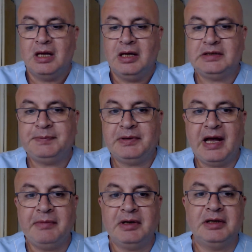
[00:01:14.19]
It's
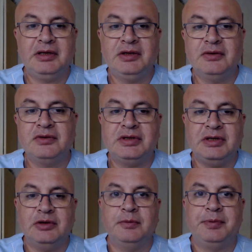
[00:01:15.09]
primarily used
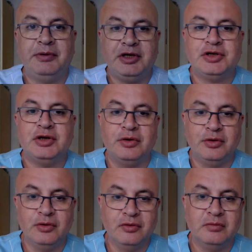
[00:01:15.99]
in the operation
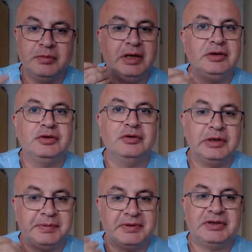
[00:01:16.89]
room and
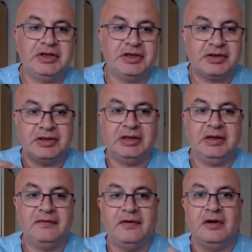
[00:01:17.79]
during procedures that
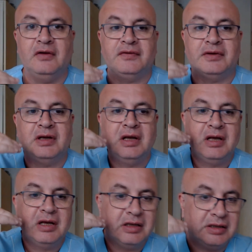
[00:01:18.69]
involve
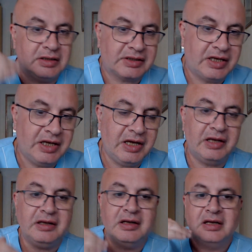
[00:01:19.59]
the
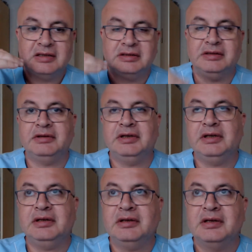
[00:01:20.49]
skin,
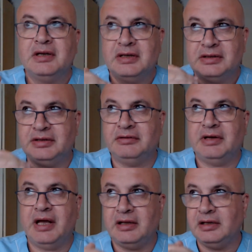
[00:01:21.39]
sterile,
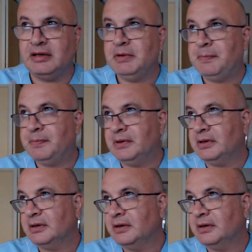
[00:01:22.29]
sterile equipment,